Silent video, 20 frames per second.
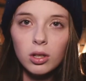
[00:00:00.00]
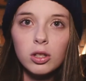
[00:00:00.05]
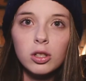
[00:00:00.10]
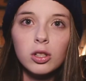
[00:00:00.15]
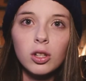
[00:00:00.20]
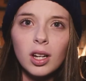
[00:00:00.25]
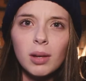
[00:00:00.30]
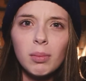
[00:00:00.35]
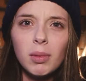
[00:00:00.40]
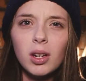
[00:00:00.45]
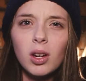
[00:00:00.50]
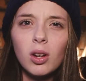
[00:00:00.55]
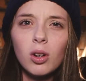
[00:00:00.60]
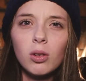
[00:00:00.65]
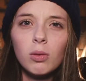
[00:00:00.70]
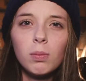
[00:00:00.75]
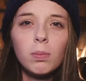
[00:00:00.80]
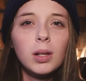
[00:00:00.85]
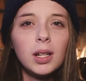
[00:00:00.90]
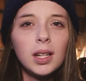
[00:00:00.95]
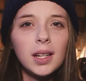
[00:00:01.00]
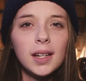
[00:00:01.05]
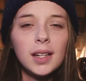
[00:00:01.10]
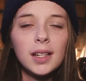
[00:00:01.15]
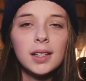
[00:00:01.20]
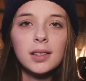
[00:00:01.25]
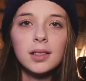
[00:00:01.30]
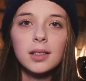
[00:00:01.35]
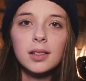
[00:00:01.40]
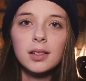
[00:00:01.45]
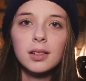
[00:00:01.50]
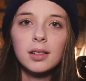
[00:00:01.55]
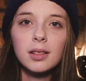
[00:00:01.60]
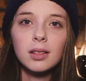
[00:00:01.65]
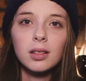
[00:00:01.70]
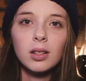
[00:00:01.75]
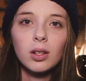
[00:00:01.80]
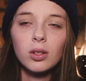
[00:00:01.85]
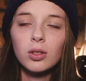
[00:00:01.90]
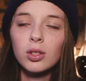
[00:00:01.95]
So let me know, please.
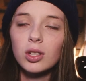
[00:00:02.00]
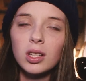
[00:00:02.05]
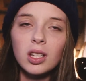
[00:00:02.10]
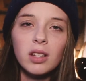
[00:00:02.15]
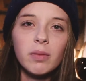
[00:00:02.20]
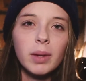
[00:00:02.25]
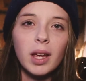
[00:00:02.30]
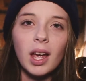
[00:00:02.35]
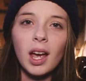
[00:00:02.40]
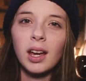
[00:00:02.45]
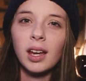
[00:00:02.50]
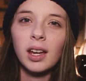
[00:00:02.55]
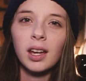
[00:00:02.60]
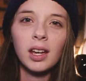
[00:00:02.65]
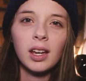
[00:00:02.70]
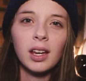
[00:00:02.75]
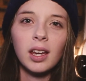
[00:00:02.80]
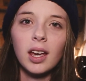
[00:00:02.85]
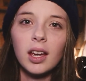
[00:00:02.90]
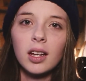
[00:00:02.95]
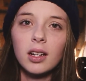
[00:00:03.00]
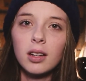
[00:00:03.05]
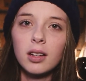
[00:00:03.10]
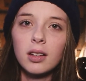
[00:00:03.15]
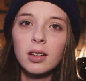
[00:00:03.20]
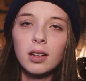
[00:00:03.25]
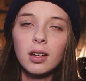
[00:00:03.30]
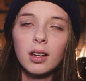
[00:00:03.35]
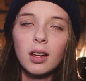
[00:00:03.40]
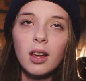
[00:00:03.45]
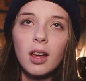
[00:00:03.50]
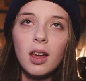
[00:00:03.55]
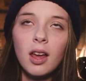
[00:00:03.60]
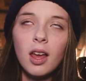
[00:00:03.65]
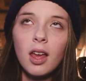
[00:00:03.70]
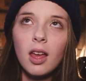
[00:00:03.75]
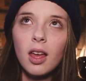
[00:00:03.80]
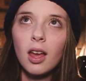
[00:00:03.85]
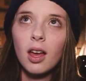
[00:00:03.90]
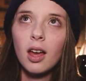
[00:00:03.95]
Don't just leave me hanging again.
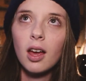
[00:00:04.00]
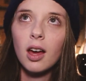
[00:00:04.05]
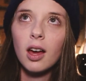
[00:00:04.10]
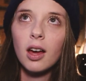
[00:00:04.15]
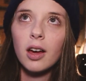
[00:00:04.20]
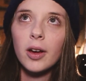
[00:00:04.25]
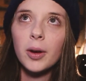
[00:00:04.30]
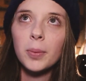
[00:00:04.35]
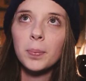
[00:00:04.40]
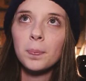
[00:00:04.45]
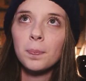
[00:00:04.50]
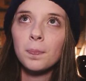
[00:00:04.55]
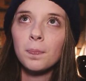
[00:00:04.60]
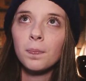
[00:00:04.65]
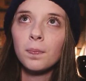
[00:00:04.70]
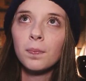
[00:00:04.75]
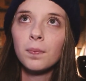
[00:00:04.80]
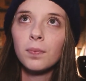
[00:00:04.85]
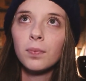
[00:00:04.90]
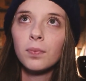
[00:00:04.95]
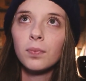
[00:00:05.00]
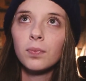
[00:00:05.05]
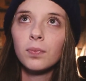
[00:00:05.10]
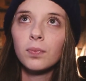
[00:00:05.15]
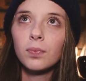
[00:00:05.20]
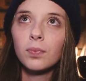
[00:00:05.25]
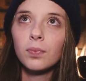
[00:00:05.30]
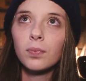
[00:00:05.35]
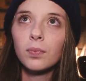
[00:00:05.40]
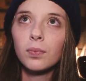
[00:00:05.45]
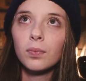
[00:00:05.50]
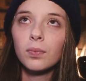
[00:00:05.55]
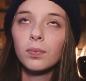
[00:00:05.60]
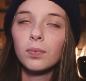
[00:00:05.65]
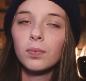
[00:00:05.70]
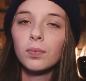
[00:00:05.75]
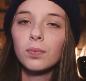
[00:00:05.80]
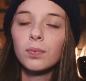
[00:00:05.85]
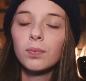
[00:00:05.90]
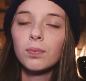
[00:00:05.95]

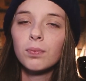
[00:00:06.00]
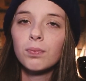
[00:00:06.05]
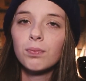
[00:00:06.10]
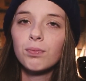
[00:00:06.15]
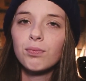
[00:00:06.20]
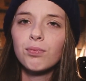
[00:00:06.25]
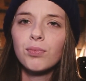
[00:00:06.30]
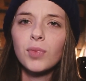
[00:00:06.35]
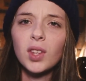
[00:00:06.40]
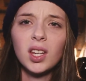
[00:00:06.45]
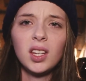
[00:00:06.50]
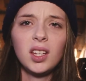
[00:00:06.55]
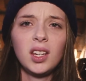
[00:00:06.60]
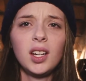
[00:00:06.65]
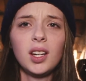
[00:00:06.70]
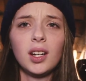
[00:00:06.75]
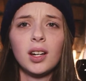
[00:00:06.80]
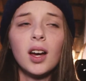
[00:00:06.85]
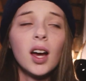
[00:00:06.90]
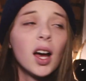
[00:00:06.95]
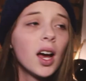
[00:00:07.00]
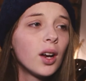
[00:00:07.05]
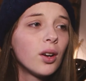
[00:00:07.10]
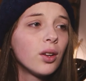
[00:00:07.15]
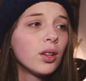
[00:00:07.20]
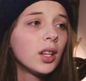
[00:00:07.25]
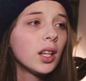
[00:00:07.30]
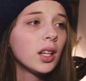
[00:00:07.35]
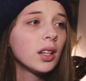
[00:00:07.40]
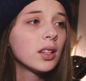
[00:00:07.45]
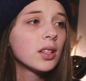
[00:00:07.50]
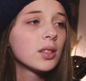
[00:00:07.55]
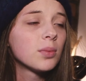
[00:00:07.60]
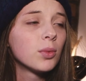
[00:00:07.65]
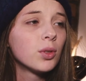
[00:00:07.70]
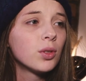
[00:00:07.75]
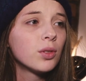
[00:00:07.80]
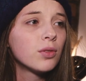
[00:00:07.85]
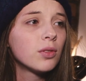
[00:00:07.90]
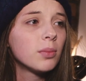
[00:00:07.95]
Yeah, I don't think there's
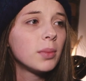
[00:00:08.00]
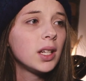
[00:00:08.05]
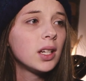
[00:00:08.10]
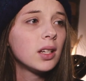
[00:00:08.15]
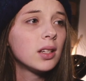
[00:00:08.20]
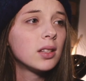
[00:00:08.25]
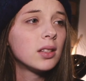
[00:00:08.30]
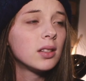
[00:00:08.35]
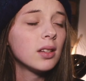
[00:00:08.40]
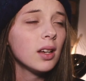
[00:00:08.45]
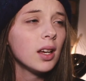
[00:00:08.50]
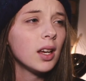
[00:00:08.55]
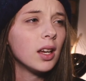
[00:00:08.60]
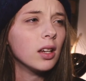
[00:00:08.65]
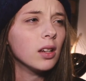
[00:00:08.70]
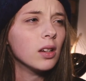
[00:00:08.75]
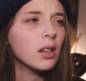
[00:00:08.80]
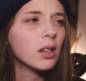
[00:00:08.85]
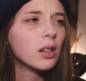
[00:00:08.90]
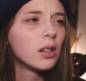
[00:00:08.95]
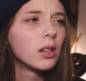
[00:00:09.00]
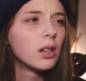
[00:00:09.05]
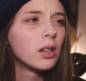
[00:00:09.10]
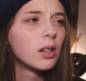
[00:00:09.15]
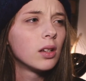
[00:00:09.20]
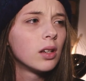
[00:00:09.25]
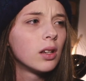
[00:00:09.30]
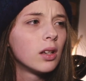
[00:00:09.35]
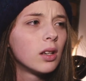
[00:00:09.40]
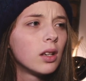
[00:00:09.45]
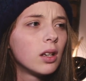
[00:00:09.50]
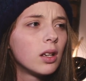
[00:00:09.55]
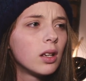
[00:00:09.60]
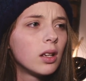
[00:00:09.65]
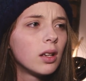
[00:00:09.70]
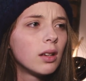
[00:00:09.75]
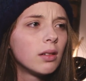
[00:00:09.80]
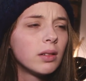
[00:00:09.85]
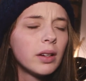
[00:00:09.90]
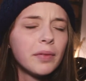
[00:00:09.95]
more for me to say.
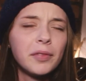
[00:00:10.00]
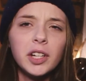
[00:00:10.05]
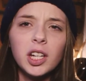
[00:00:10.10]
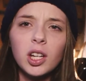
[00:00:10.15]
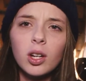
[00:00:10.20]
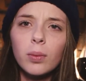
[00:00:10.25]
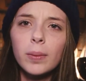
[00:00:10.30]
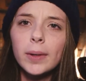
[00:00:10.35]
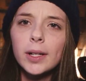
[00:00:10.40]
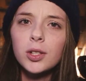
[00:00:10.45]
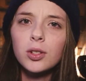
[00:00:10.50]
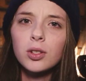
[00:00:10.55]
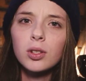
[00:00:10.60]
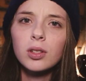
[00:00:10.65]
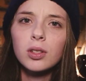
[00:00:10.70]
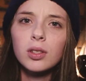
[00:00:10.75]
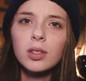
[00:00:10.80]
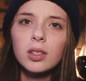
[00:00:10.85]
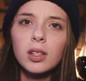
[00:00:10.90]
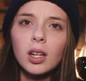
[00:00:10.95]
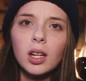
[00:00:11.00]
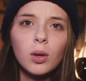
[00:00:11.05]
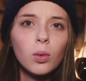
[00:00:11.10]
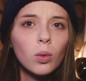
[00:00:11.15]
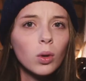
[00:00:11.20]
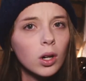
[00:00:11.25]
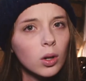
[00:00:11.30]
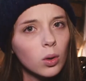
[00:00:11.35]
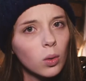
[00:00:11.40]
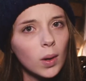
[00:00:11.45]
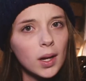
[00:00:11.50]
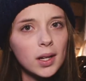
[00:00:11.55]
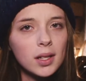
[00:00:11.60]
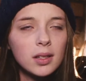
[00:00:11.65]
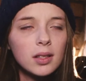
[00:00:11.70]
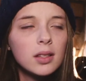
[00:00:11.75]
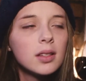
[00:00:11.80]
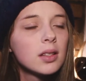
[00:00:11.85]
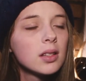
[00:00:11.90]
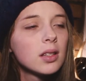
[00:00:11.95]
If you have any questions, any
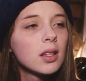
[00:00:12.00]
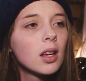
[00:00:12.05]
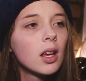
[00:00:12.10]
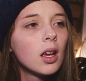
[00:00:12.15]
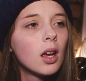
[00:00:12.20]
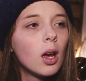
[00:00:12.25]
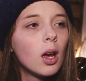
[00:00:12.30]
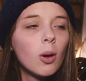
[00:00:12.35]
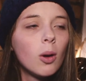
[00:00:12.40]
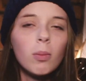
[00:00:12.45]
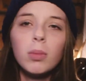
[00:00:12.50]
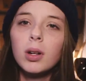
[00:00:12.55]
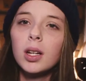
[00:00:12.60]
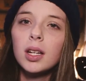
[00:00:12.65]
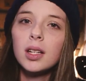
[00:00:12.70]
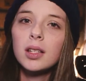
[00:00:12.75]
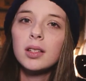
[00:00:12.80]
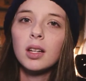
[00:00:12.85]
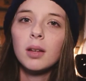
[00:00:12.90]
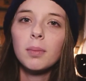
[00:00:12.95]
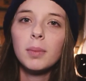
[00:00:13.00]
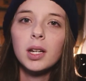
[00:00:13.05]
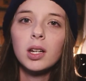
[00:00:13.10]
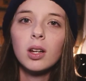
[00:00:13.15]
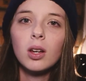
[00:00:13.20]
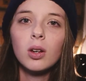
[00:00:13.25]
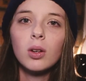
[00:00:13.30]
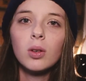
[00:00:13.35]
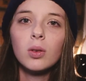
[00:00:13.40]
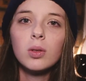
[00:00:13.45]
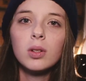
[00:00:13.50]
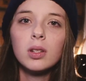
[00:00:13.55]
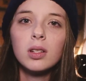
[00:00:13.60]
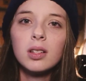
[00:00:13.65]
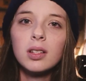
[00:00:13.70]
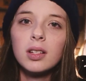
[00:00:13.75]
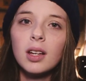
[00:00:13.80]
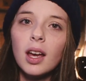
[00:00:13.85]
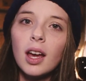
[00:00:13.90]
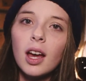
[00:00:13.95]
requests, please let me know
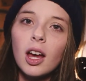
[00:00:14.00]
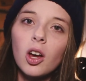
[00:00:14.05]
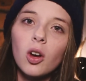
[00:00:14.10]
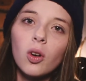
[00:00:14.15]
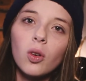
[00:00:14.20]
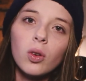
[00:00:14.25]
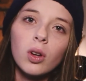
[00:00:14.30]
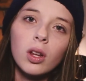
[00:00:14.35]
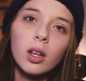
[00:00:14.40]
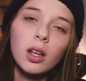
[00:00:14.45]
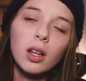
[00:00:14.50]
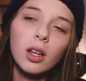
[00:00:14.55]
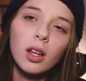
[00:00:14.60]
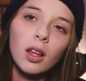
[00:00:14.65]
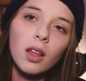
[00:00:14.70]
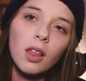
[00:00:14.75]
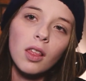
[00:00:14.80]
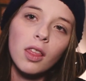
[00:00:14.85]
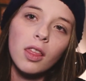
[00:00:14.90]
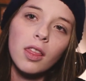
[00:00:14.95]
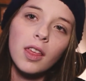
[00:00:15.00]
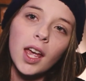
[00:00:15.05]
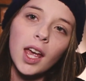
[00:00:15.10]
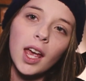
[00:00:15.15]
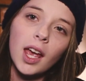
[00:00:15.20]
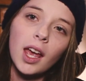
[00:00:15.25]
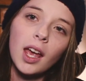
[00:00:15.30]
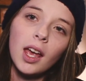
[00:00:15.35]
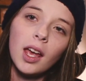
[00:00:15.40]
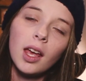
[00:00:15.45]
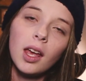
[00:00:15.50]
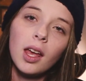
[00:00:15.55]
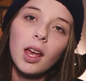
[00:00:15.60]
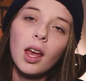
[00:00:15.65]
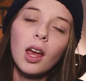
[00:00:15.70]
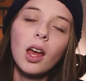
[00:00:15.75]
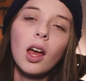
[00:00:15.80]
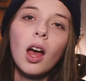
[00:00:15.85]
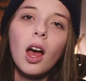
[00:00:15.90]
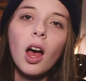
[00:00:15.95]
down there.
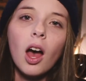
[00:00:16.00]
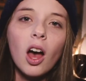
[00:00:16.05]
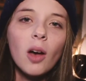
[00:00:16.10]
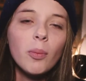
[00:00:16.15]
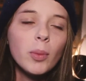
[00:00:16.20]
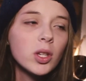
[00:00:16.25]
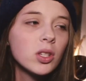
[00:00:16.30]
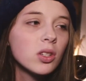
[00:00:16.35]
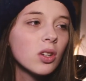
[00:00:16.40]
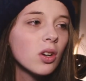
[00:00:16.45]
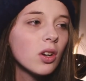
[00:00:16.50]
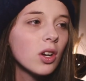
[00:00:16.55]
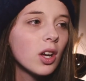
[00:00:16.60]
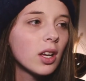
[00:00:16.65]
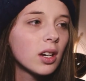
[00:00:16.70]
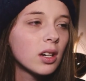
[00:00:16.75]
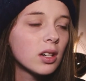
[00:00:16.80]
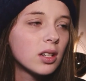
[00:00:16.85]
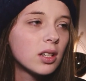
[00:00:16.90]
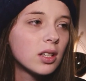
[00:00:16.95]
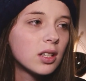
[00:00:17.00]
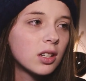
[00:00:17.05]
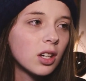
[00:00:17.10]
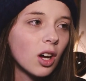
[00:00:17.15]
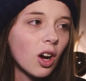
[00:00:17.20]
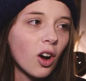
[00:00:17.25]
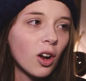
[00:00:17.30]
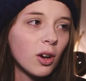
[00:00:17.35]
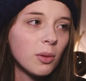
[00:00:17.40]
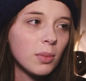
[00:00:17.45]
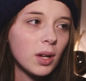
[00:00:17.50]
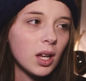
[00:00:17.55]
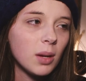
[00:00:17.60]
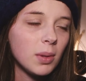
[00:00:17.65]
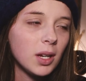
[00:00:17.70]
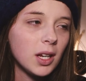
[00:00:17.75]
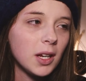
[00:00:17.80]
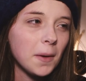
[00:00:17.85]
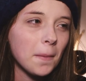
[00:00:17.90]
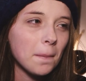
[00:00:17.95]
I'm also gonna start
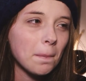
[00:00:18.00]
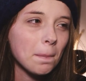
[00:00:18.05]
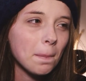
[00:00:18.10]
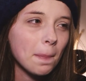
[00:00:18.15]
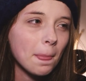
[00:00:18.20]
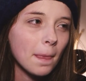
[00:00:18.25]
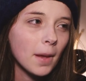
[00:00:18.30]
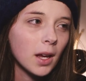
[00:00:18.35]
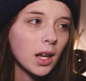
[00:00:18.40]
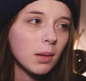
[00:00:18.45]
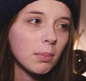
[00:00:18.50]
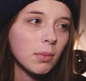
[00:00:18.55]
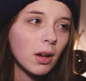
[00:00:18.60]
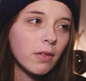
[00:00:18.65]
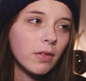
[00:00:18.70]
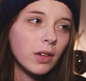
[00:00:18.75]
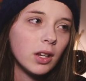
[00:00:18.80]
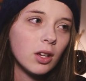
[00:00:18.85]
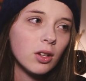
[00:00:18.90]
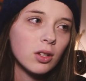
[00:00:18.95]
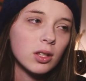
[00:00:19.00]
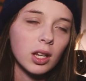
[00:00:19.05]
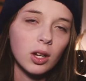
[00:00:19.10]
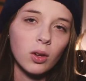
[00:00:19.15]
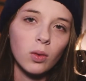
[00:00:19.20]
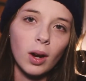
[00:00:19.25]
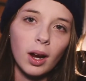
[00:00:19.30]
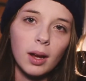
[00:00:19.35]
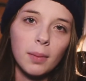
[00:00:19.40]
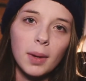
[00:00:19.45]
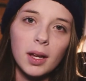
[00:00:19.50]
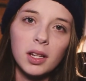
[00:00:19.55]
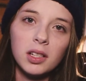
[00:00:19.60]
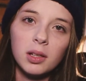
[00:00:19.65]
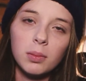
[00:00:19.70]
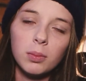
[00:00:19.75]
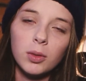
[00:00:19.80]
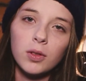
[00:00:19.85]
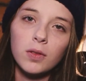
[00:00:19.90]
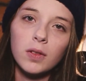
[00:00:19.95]
maybe in my videos like
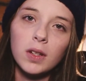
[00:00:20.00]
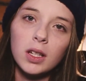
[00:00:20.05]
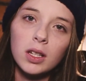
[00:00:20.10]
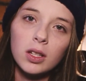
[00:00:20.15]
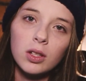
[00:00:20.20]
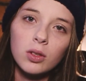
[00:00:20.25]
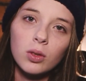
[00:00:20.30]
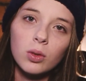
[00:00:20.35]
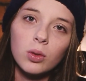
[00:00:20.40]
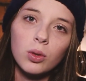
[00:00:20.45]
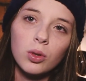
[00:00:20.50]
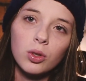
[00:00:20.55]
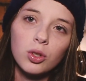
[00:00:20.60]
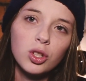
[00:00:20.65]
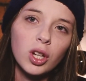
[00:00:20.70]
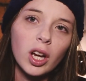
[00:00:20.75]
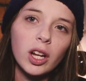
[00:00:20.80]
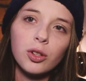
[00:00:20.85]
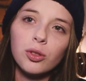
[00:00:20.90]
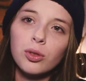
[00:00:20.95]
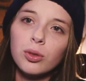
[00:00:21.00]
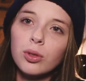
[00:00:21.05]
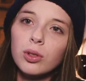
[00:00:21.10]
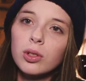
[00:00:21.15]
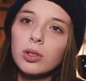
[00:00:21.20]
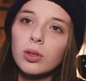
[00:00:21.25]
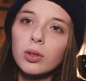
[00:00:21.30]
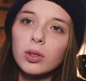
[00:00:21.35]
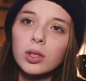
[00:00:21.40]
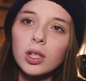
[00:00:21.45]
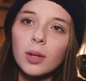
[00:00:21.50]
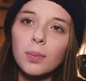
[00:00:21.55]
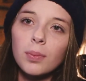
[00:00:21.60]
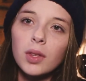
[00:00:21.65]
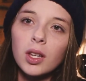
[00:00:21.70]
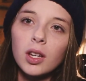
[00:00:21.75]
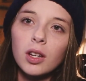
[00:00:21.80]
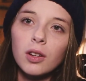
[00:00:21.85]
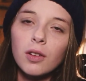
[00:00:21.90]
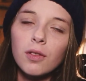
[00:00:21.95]
recommending movies or channels or
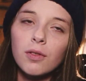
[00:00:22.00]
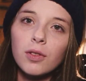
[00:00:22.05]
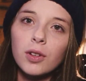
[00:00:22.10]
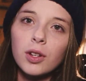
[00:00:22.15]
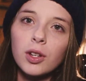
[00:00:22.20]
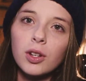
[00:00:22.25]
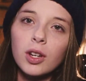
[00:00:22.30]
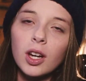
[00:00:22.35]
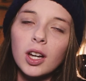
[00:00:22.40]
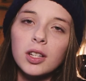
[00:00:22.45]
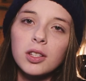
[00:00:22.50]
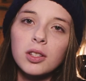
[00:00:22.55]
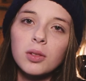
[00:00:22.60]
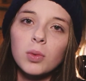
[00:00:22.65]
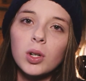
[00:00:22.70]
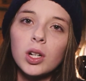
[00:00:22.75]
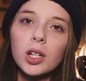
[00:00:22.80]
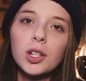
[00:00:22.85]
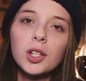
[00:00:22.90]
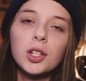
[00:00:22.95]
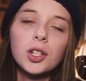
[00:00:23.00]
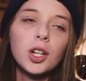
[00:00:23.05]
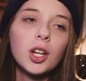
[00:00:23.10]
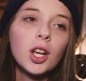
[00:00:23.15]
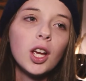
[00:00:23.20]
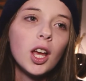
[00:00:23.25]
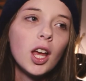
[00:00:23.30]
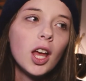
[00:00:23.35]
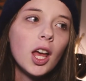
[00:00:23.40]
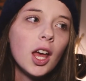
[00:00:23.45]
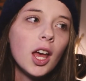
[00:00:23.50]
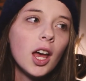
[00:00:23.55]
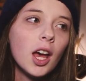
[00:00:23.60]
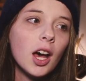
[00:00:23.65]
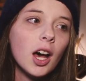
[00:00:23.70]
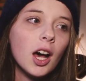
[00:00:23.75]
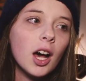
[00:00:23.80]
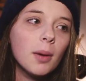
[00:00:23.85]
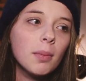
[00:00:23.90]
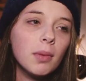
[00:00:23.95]
something for you guys to watch,
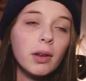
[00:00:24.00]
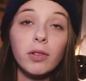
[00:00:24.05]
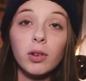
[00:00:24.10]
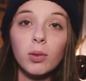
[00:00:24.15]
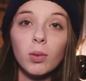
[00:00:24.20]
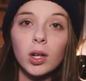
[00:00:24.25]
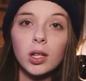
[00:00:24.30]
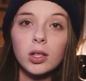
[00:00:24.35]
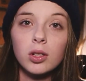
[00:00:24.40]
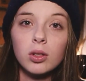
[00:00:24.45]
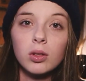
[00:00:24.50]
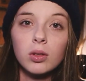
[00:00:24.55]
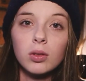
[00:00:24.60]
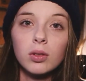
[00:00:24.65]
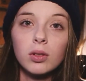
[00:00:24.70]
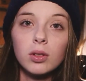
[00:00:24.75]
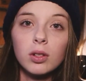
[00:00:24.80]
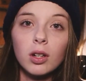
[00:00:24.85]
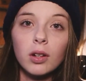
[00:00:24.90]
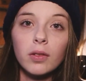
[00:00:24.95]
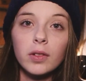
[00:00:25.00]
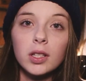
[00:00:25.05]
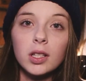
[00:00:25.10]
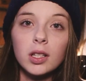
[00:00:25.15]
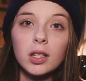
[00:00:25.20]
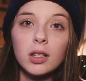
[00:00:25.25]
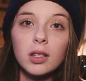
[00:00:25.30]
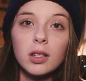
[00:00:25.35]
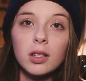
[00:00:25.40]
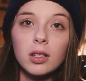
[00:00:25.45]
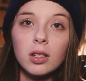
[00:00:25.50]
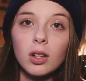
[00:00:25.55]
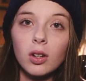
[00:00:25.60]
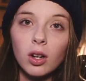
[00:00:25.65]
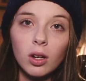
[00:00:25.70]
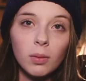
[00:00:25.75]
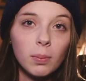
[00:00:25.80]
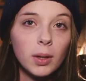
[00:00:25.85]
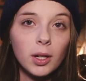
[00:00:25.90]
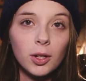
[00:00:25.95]
if you want to. Obviously it's not
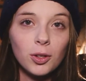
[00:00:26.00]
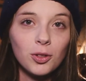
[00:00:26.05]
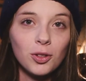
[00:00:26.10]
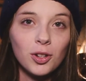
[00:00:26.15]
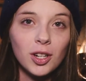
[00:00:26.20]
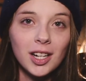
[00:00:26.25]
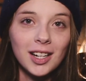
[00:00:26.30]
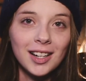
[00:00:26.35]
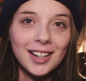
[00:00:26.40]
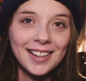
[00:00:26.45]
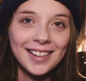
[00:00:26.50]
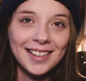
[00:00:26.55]
compulsory.